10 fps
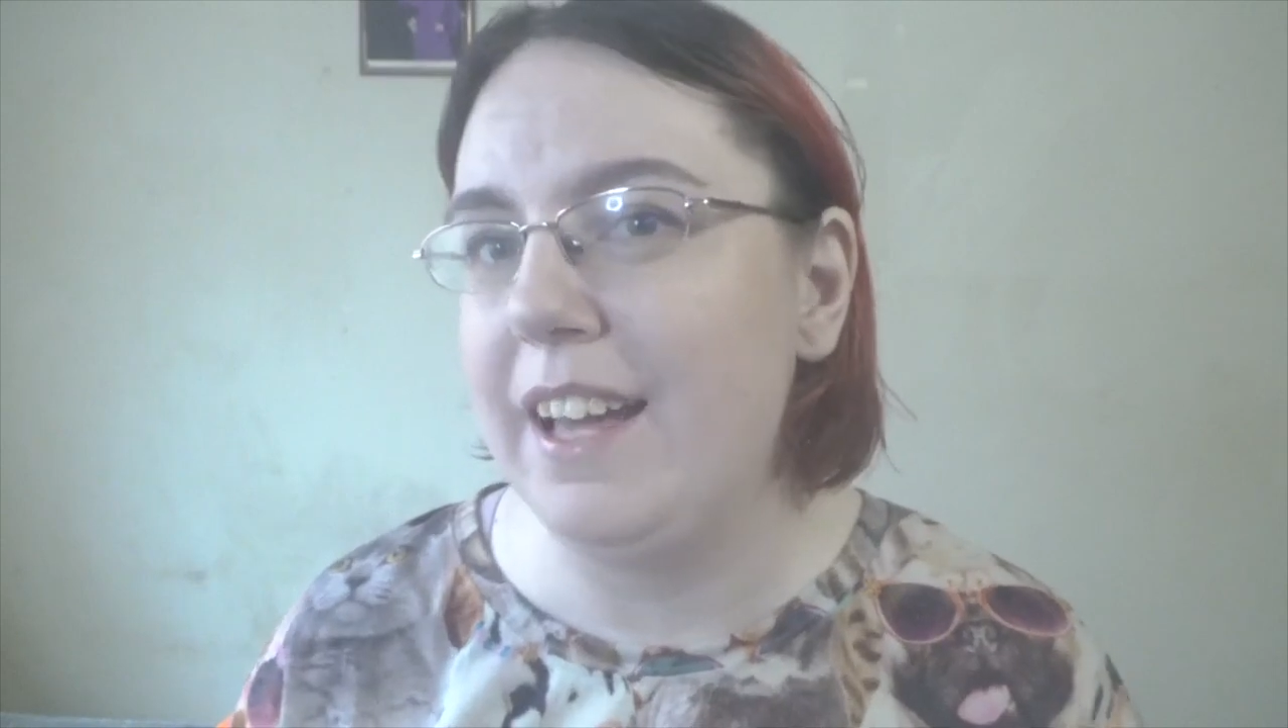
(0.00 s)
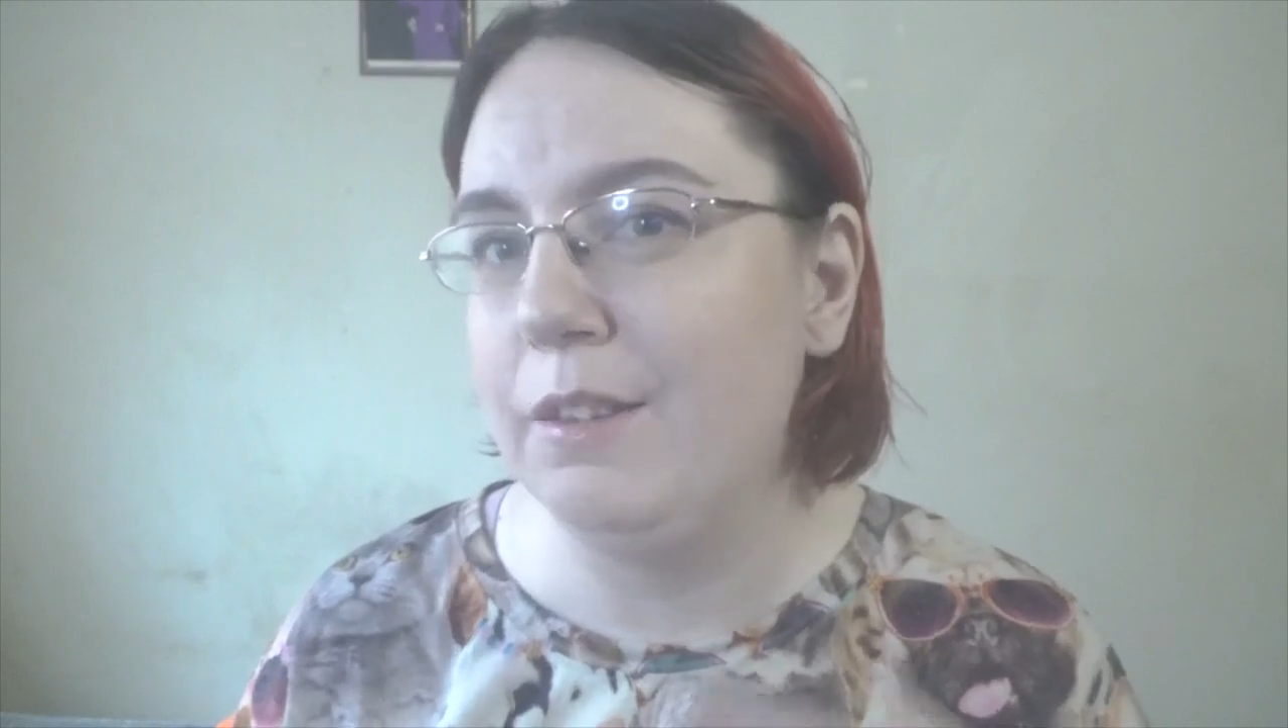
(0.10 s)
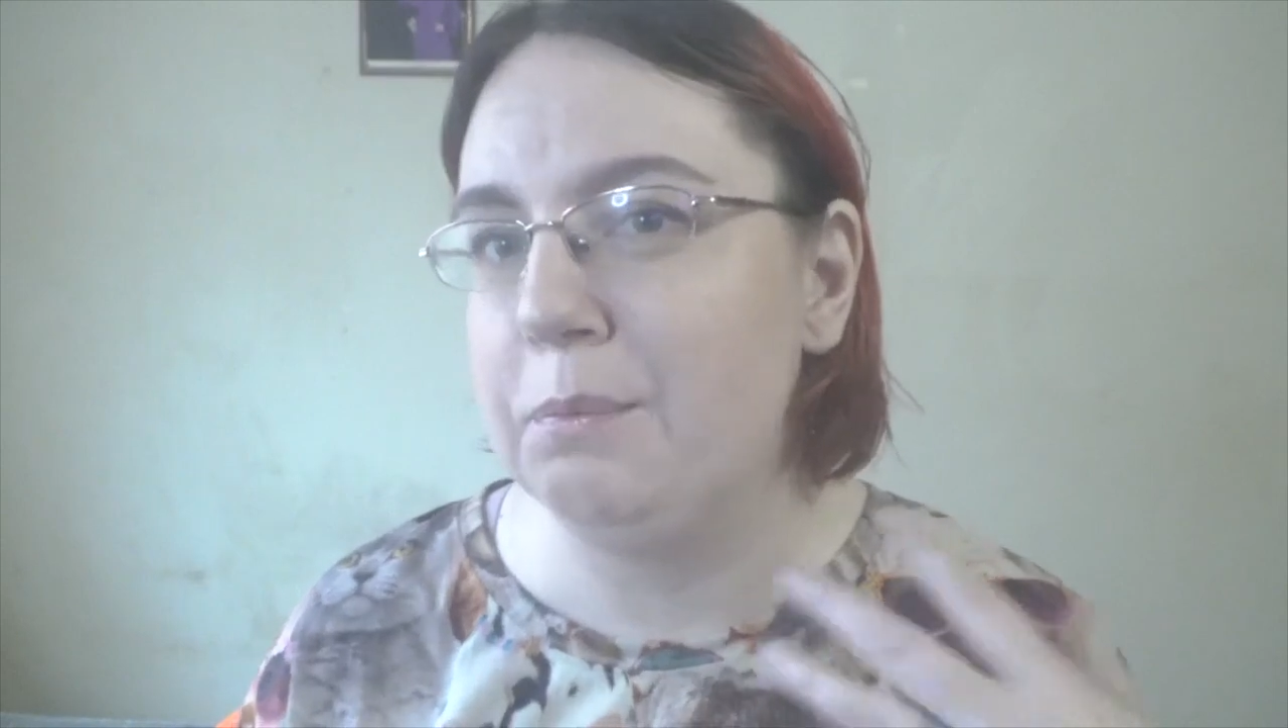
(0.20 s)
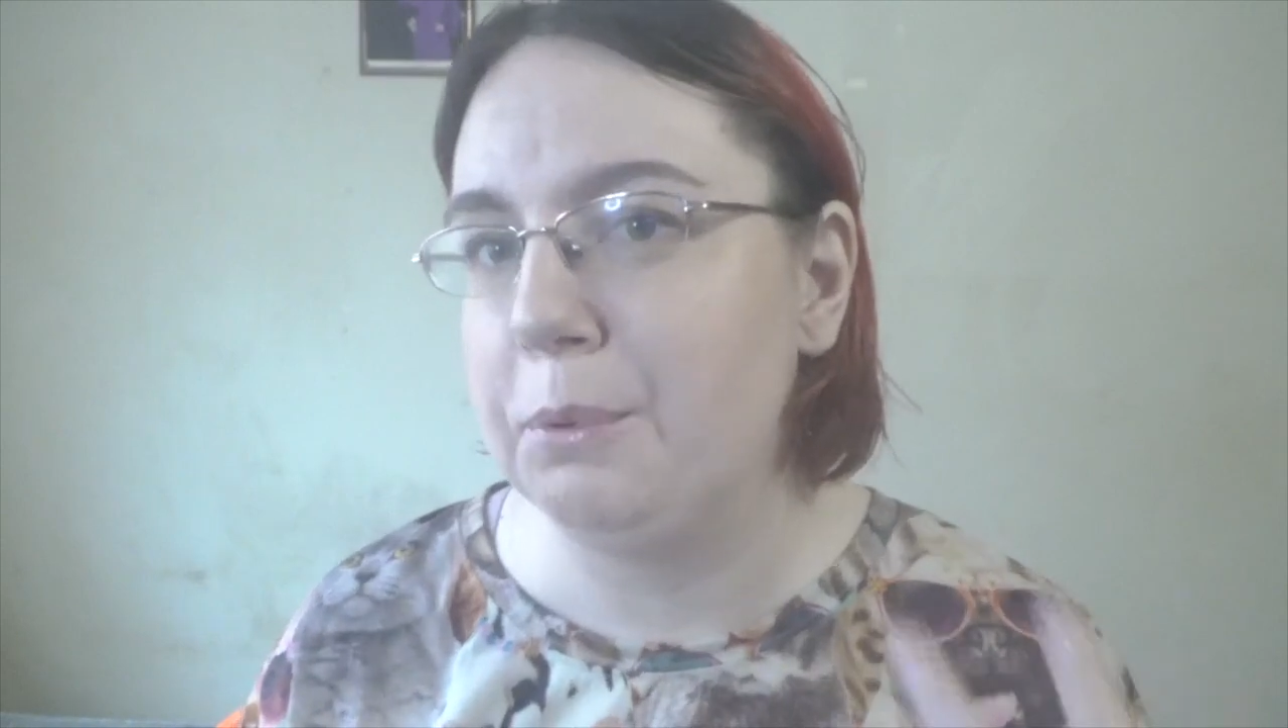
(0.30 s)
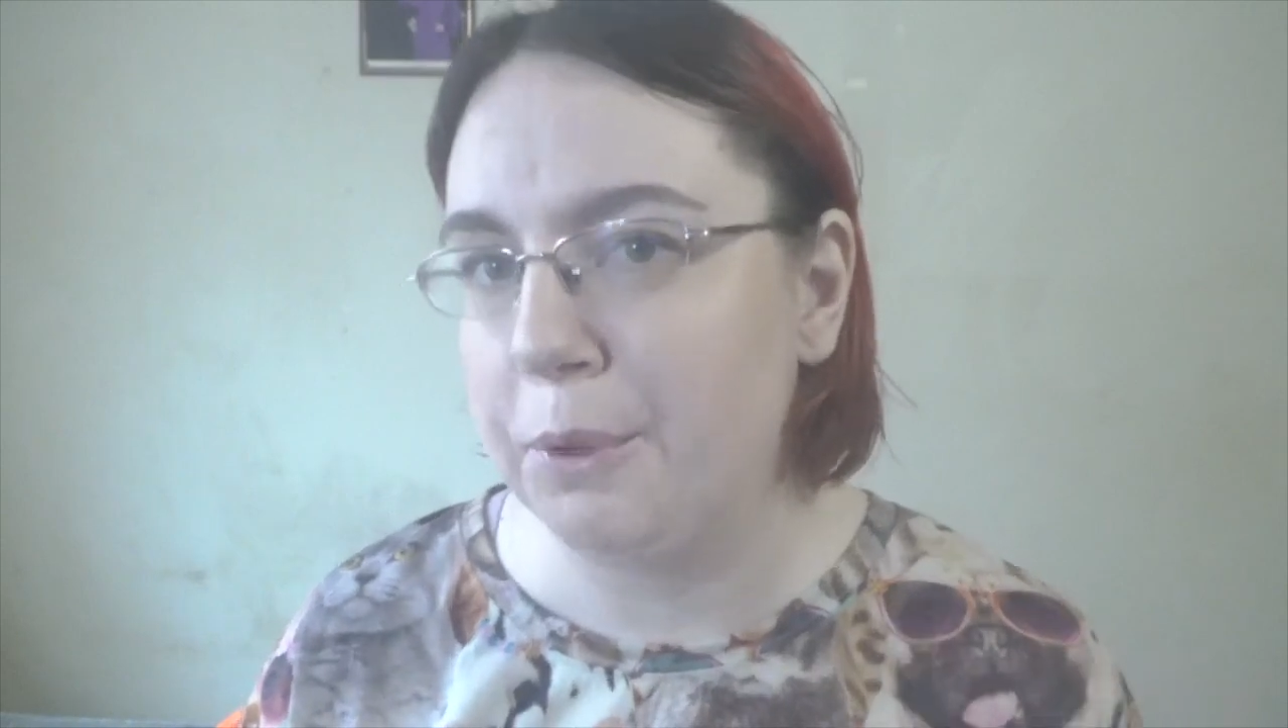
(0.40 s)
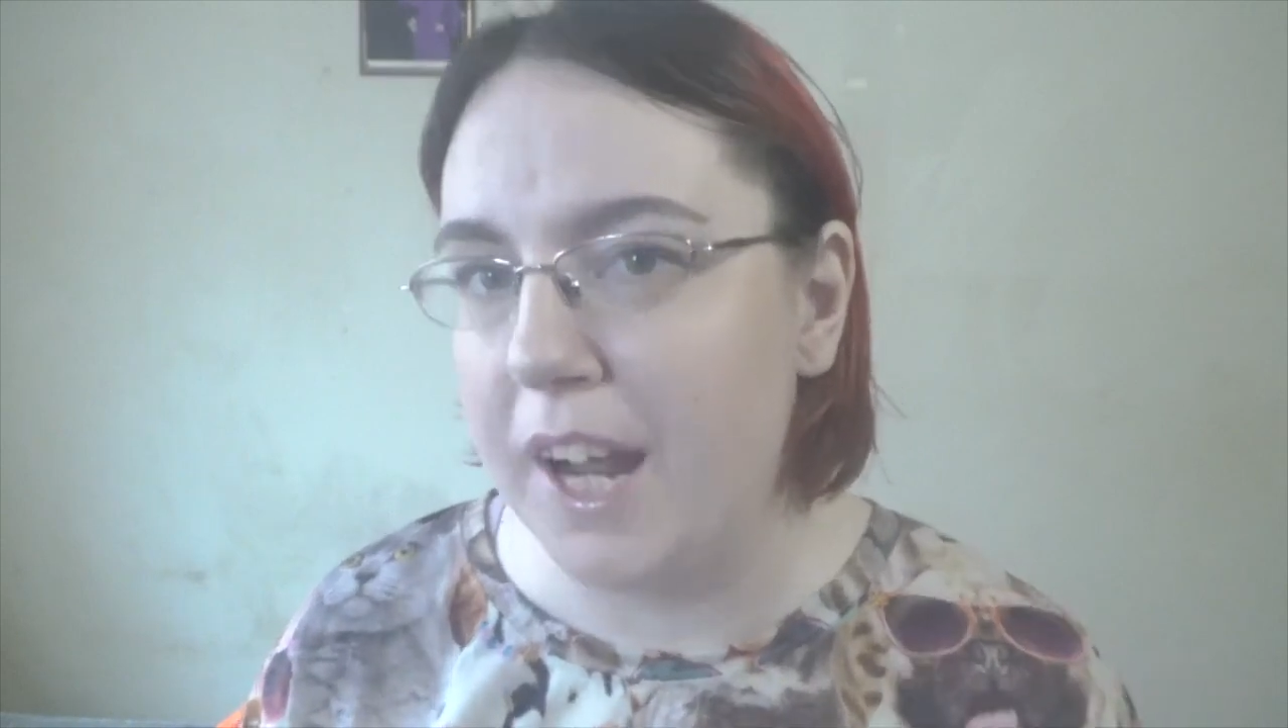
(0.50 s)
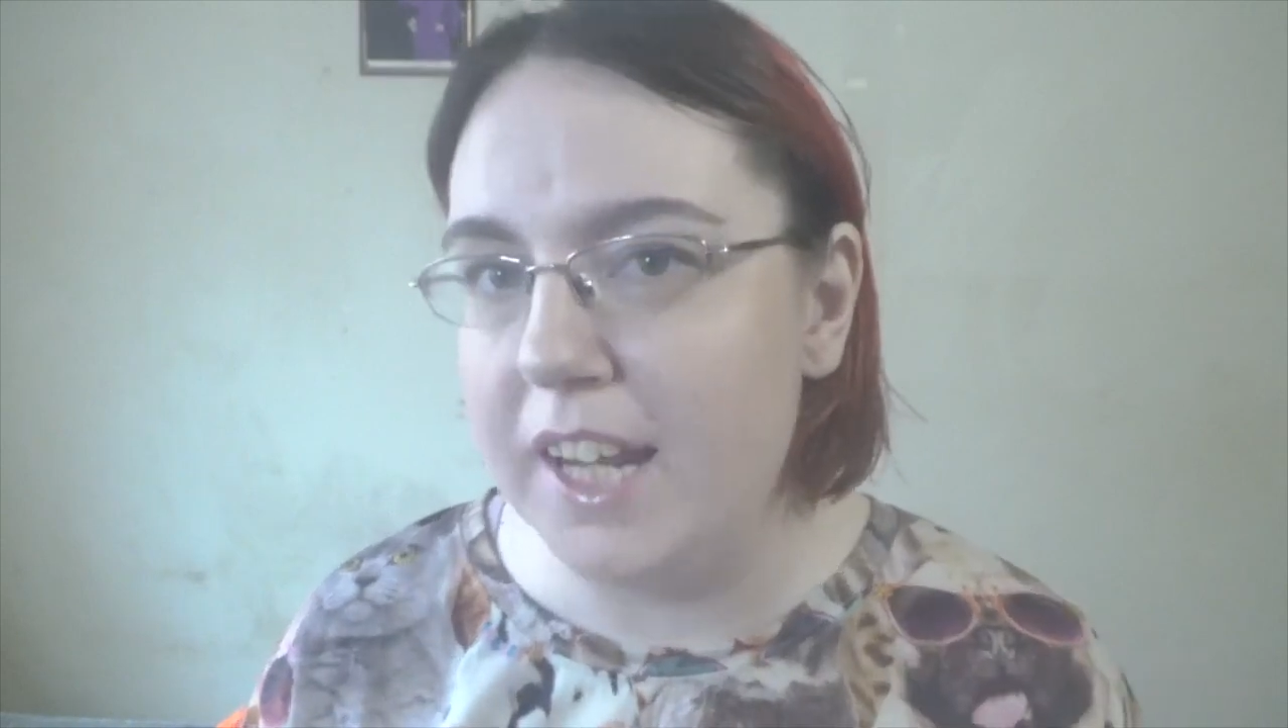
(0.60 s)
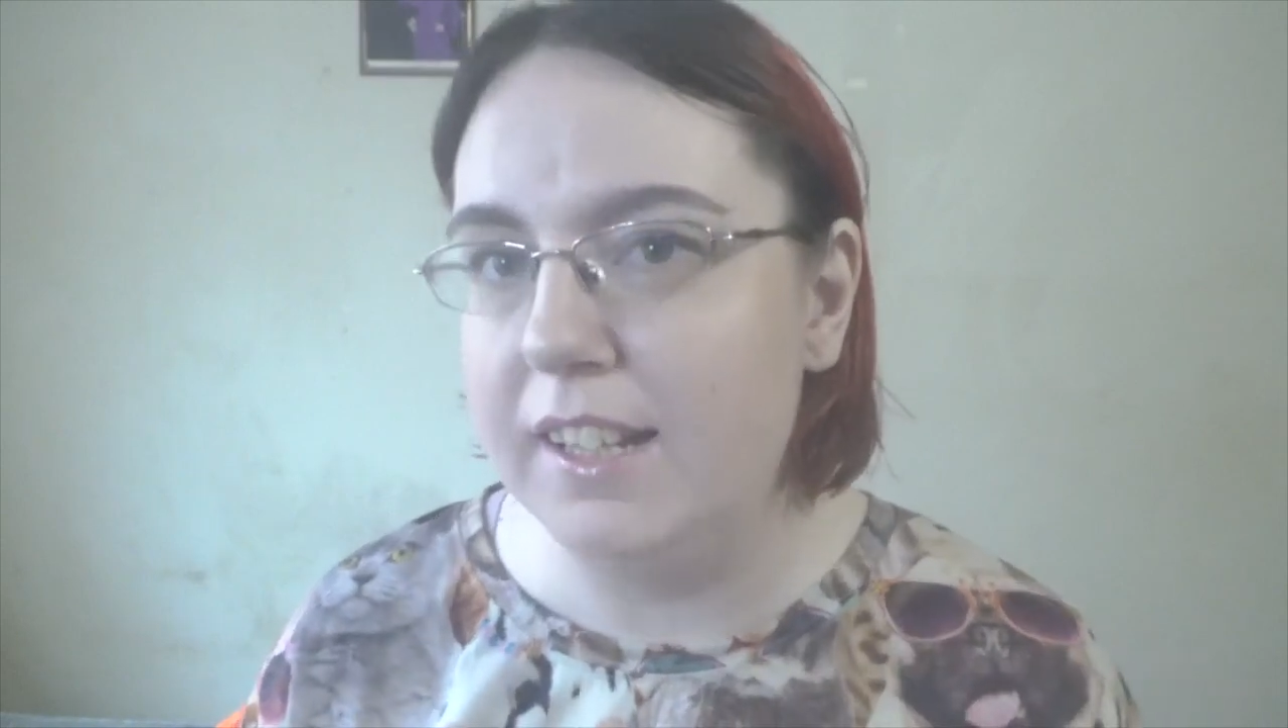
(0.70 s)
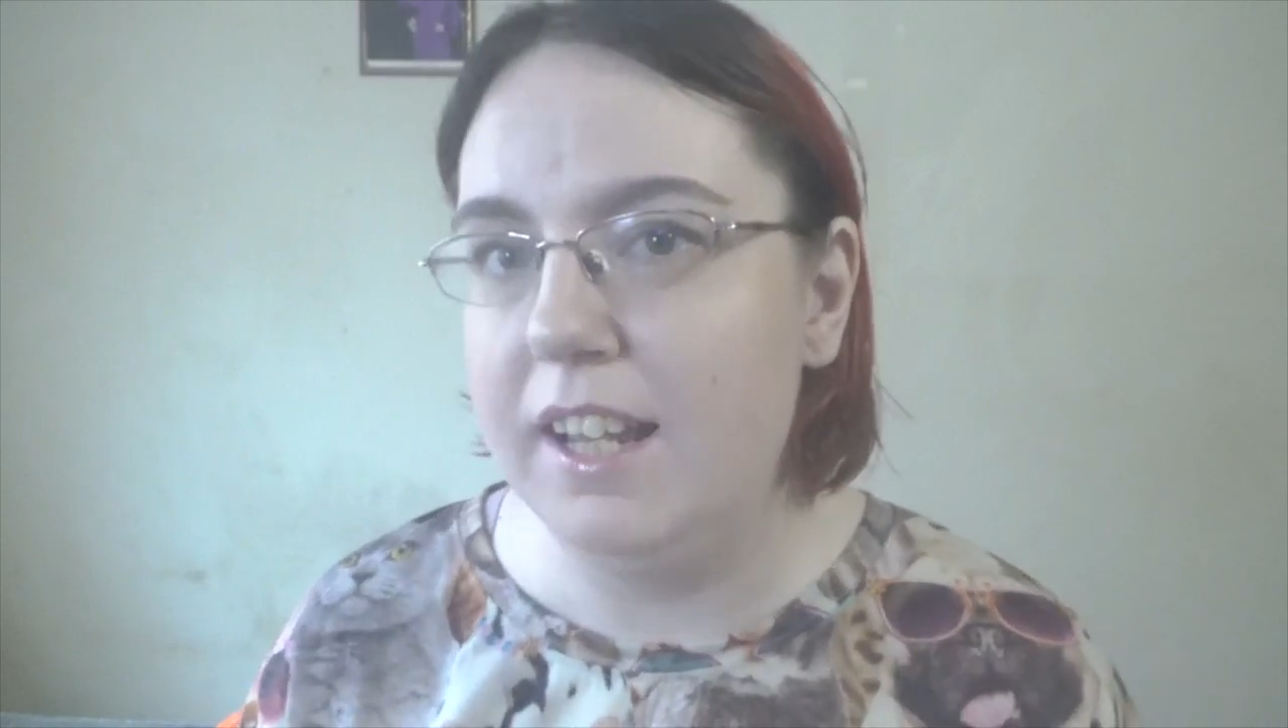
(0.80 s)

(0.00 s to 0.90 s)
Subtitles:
as bright